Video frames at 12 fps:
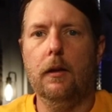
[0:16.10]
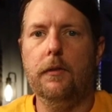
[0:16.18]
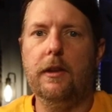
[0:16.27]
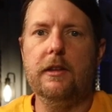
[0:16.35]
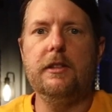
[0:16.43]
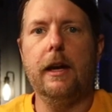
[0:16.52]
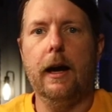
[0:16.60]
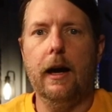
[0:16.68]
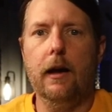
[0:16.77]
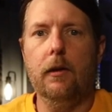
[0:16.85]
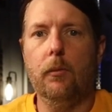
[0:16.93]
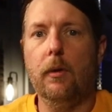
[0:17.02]

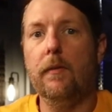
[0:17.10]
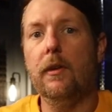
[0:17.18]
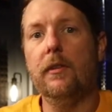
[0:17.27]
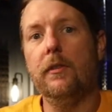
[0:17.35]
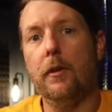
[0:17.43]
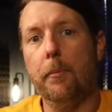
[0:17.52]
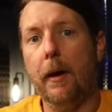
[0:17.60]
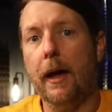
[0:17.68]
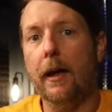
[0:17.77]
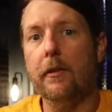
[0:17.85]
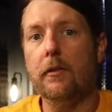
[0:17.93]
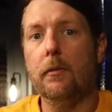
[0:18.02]
DJI revisits the
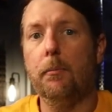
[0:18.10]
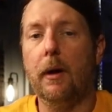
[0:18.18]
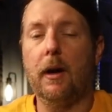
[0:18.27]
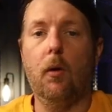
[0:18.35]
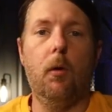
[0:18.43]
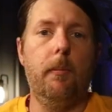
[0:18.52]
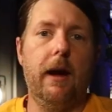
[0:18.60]
past by going